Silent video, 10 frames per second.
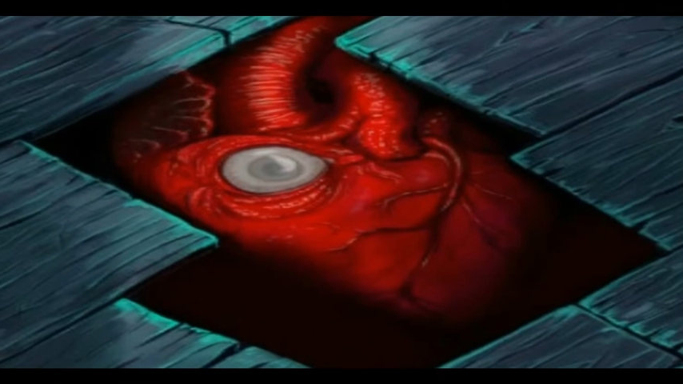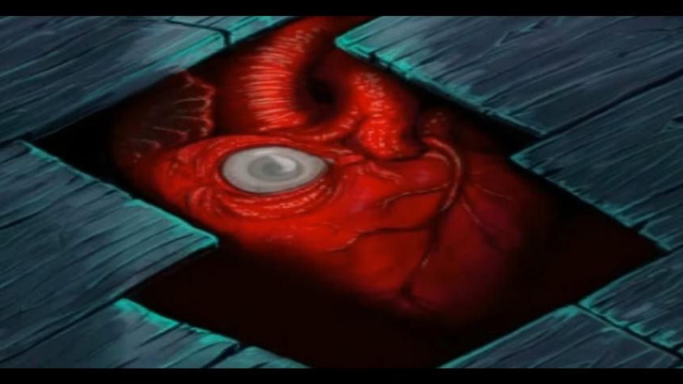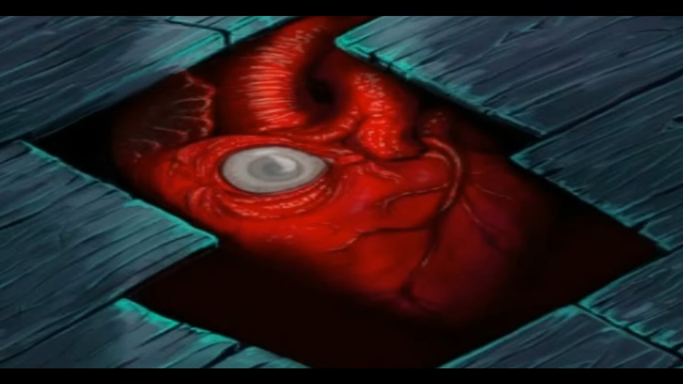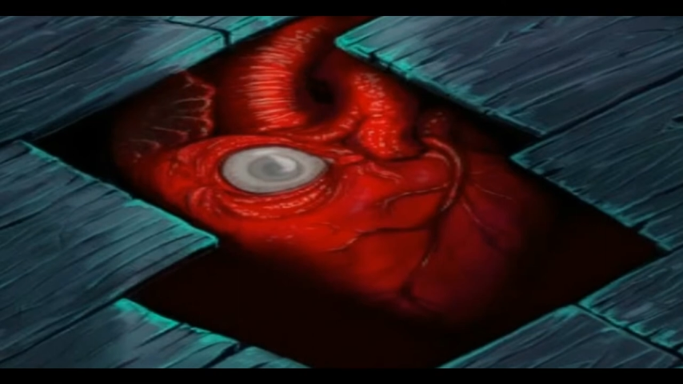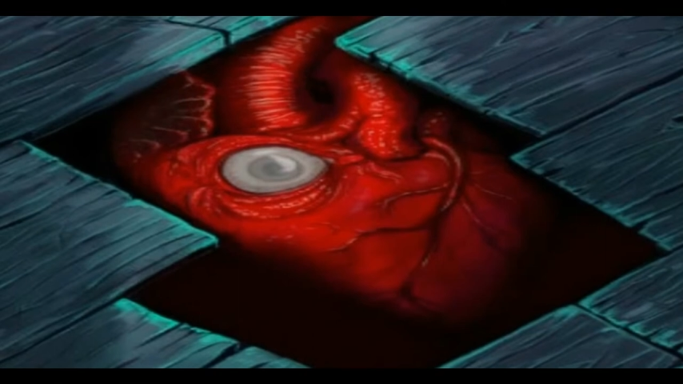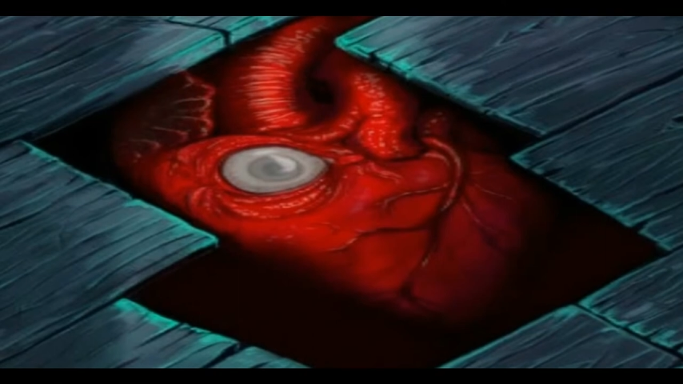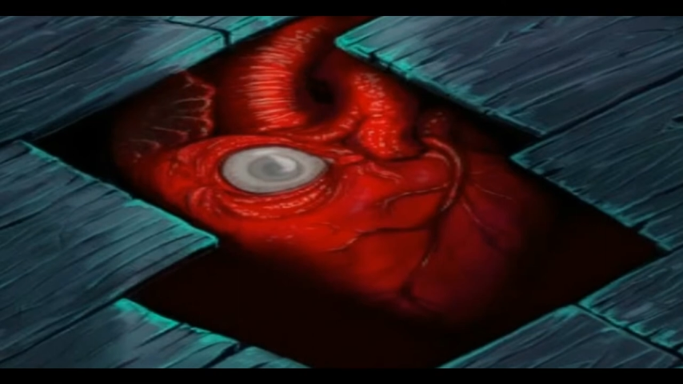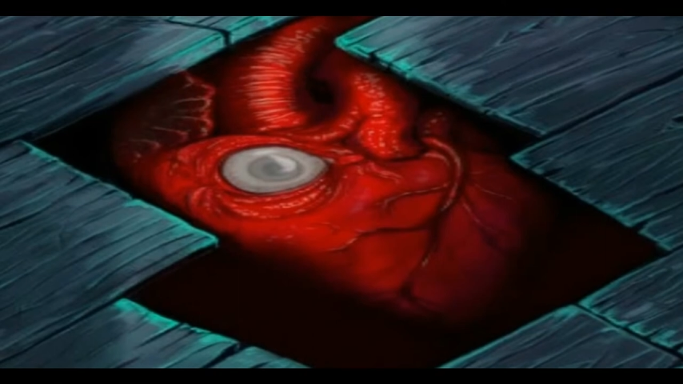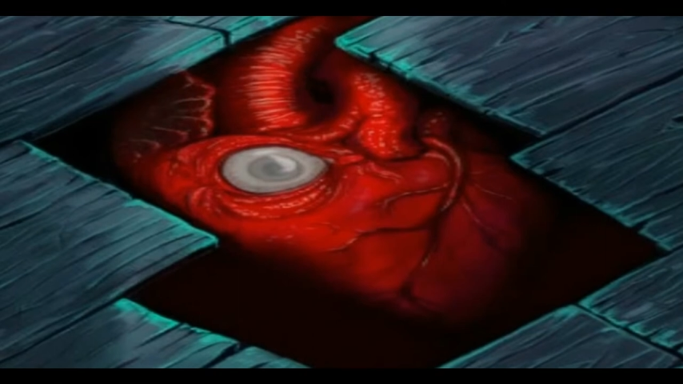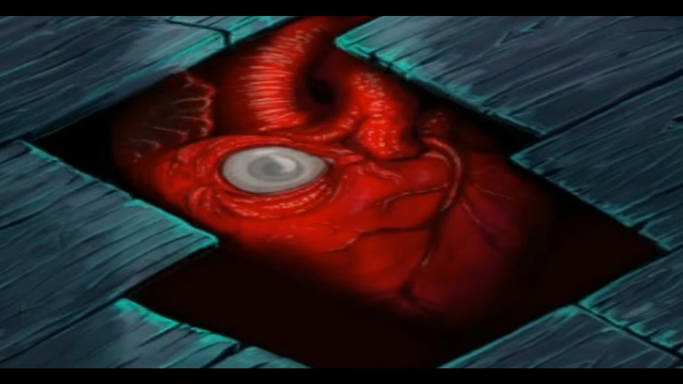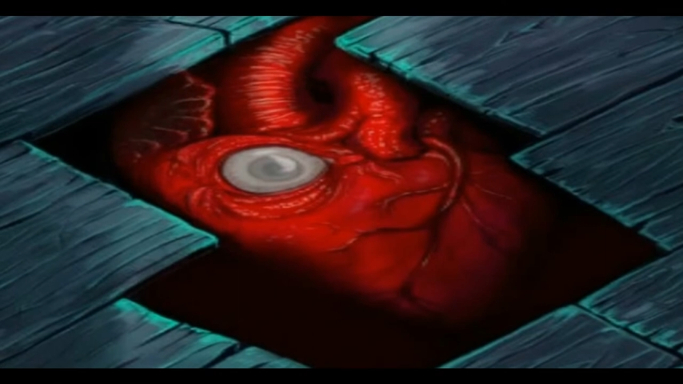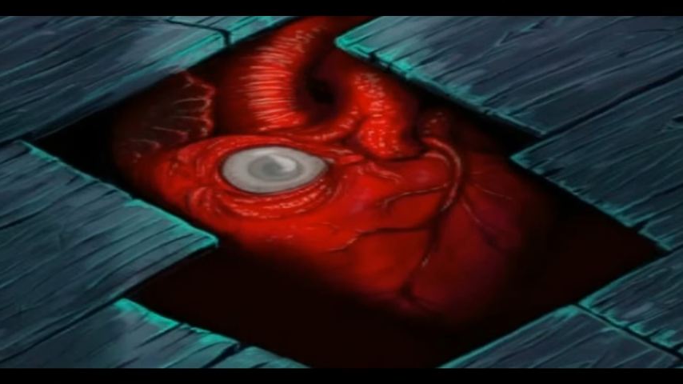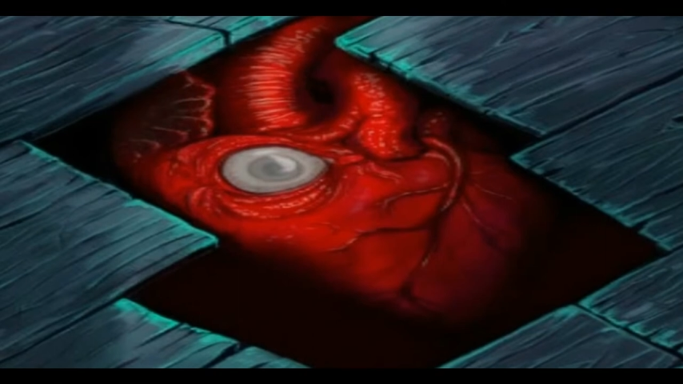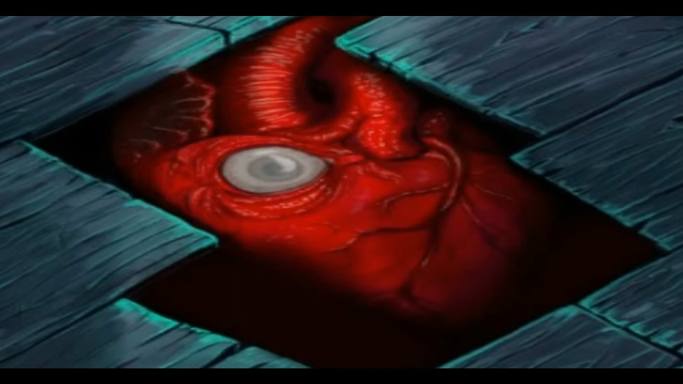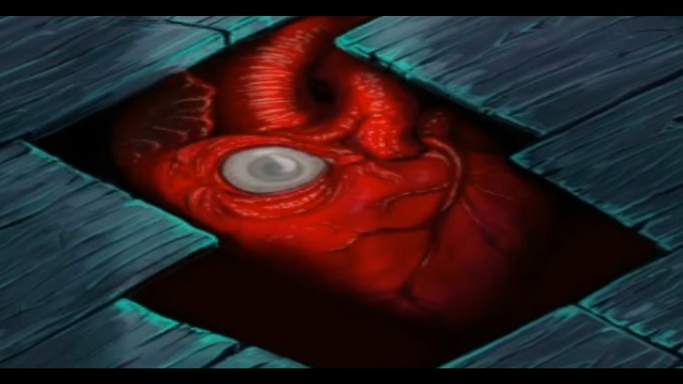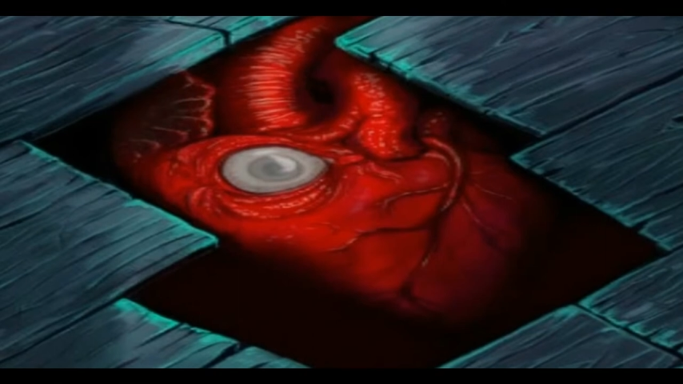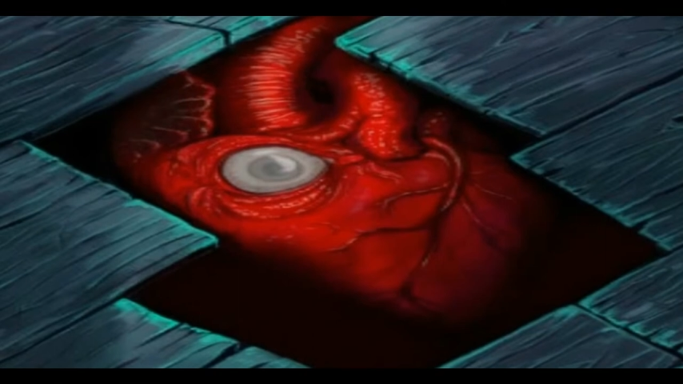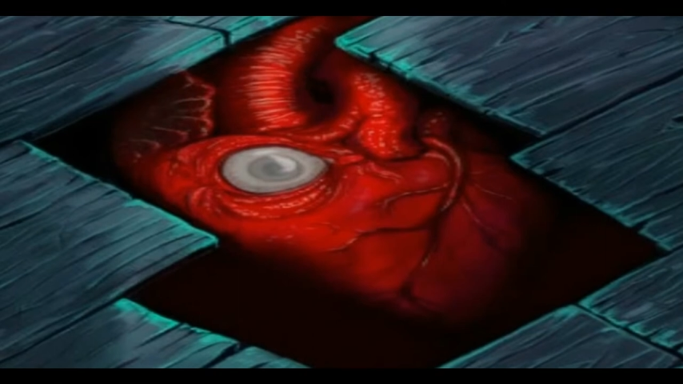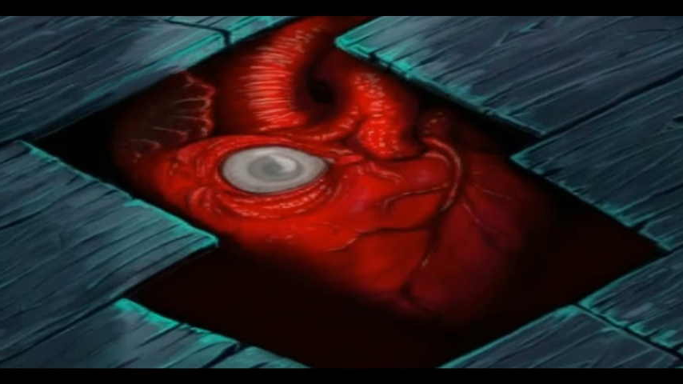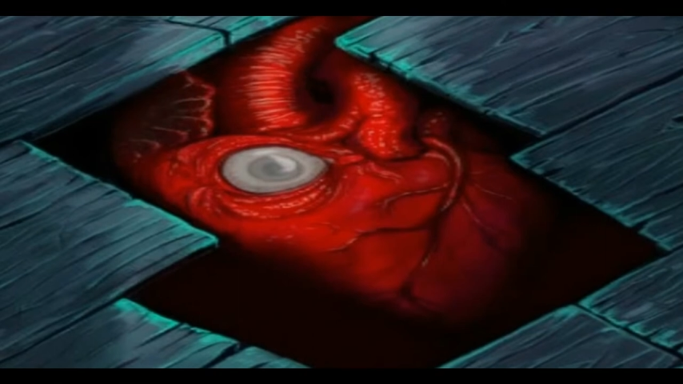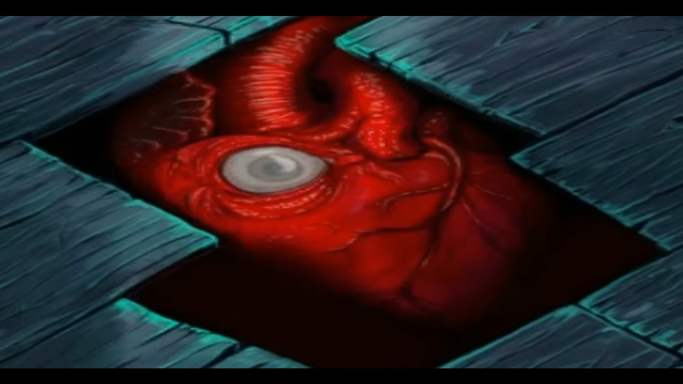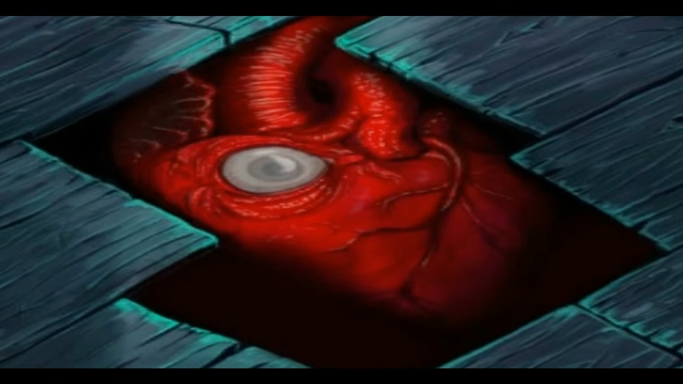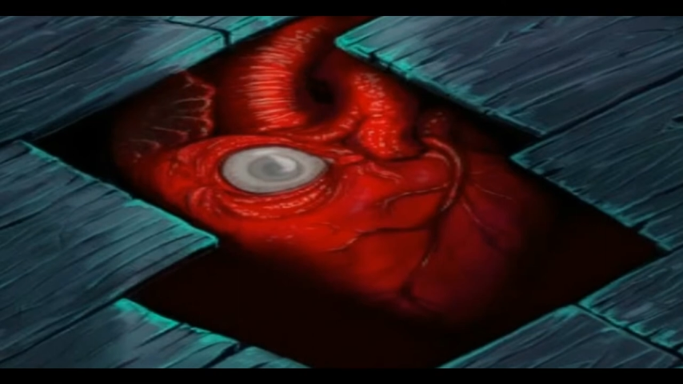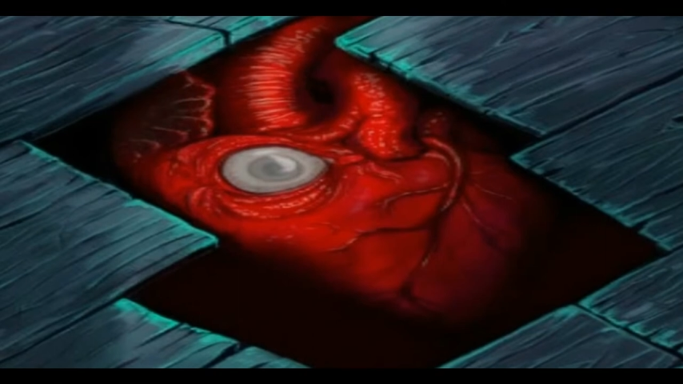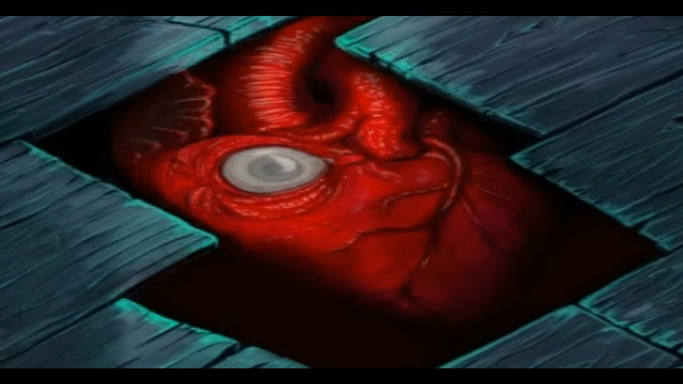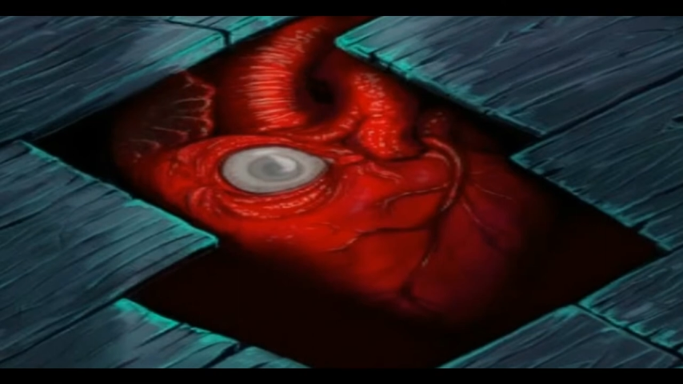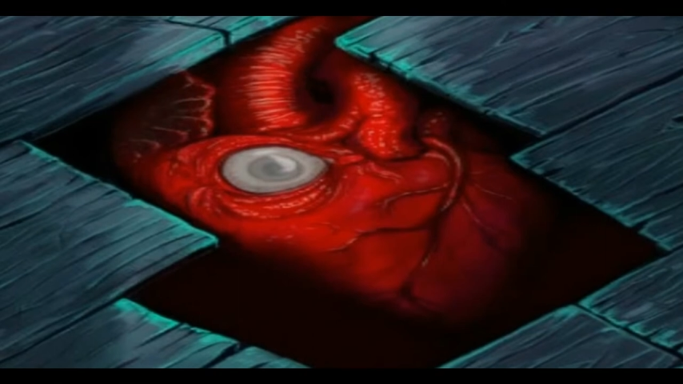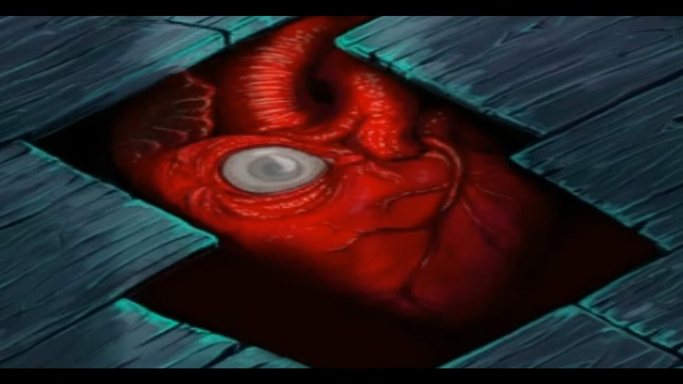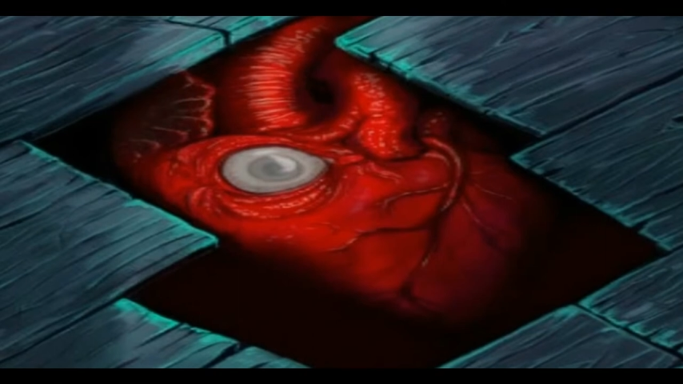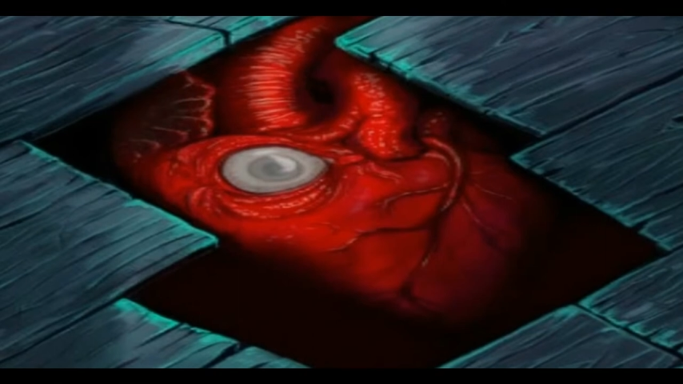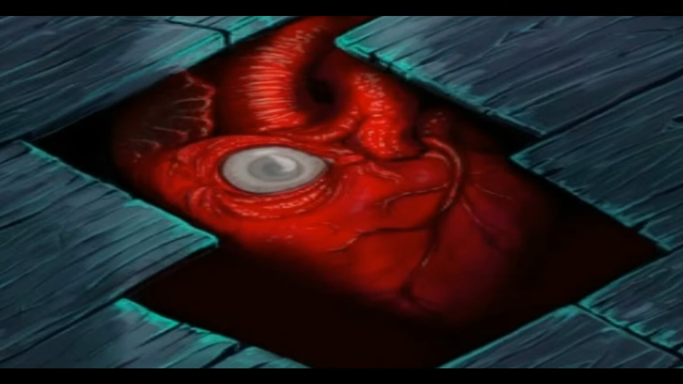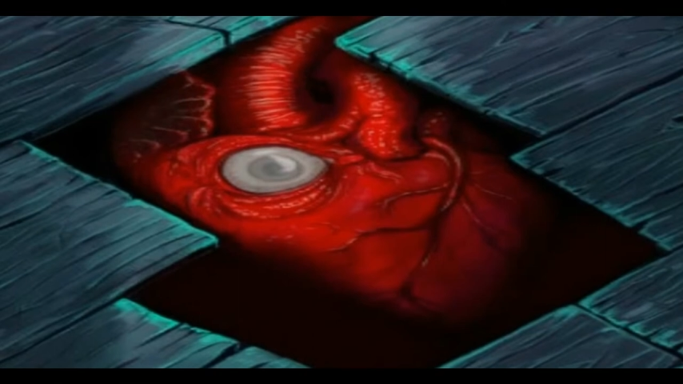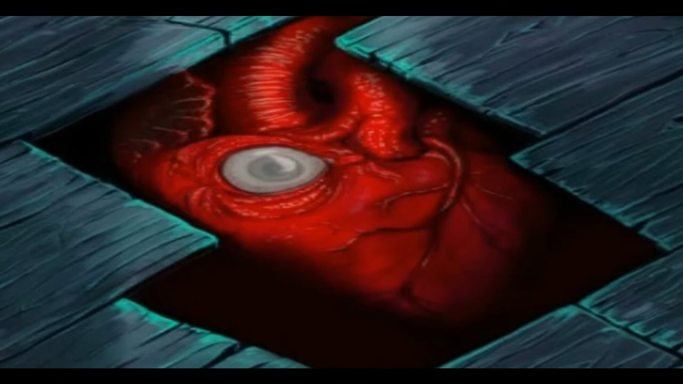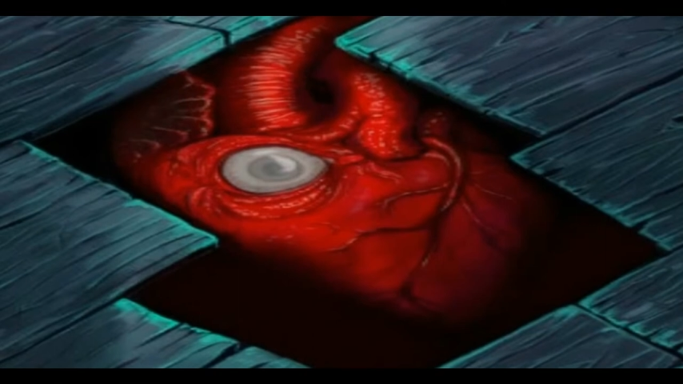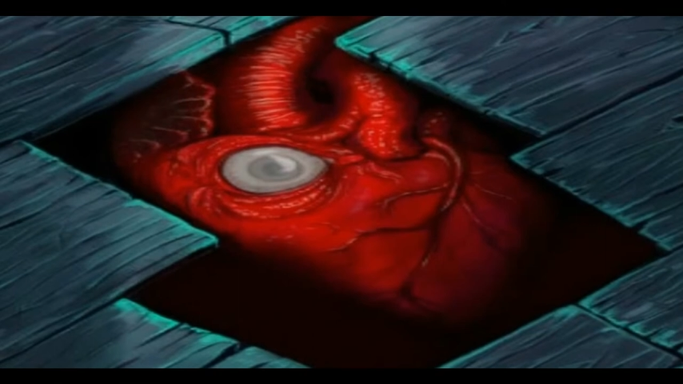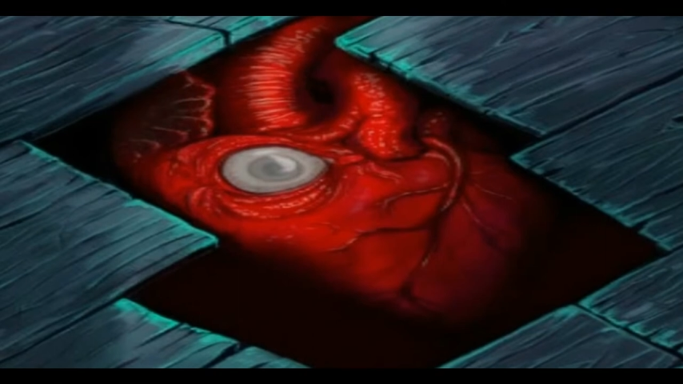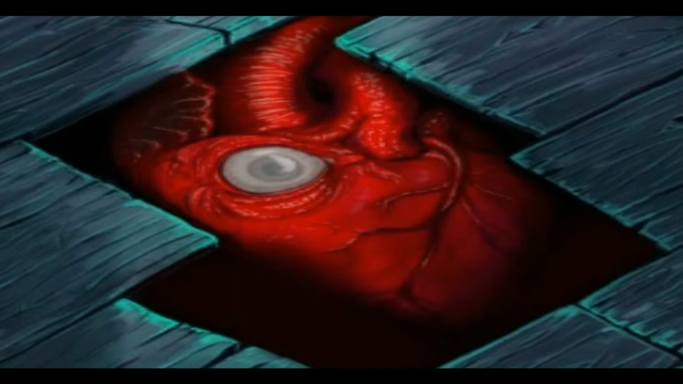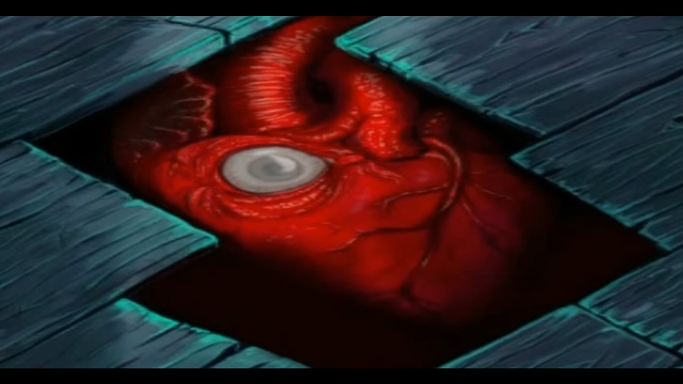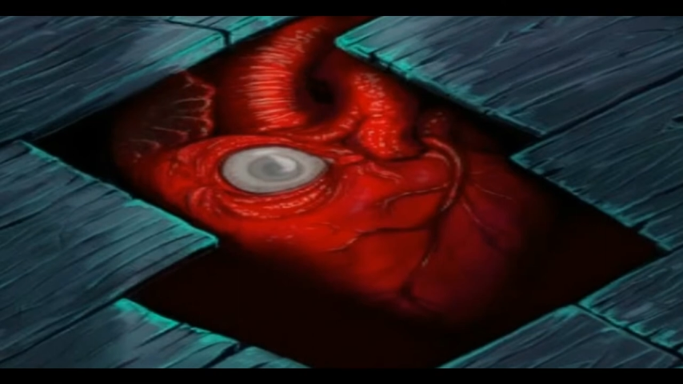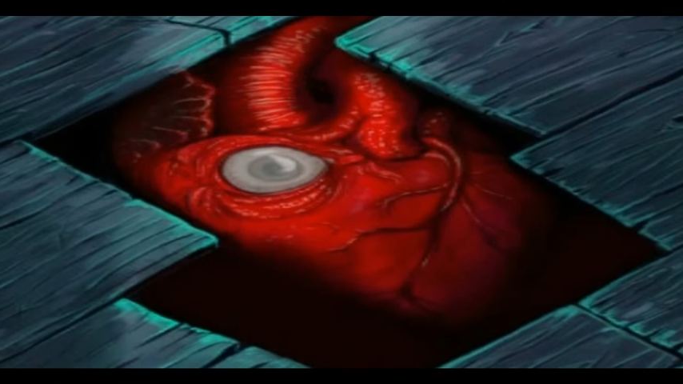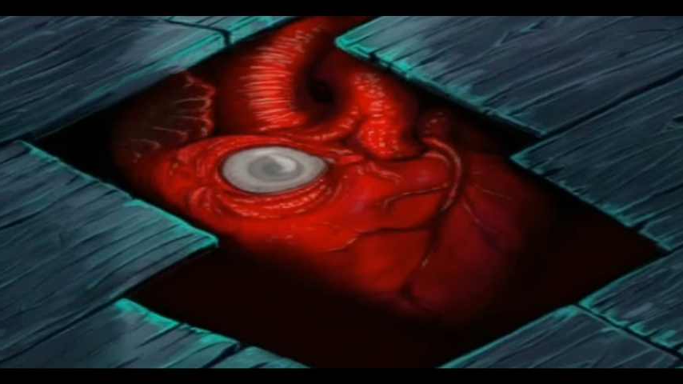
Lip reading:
No face is visible, so there are no lips to read.